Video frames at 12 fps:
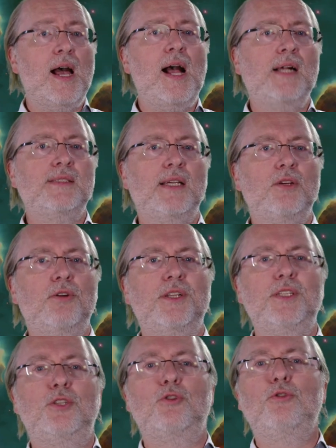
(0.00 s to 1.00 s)
As I
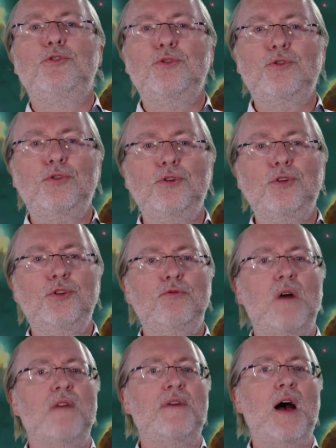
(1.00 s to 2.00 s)
already told you,
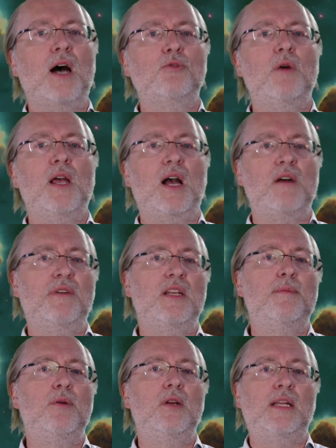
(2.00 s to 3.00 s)
you have hardware
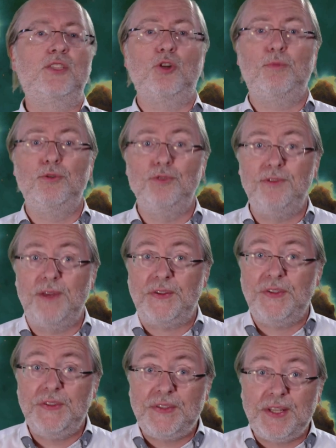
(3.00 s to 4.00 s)
available at Sorbonne
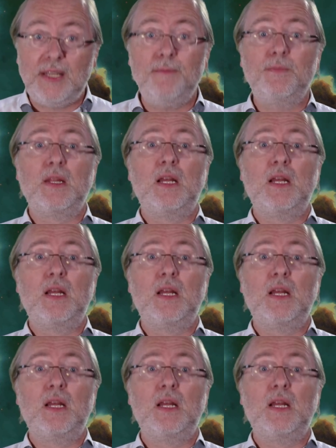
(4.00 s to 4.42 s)
Université.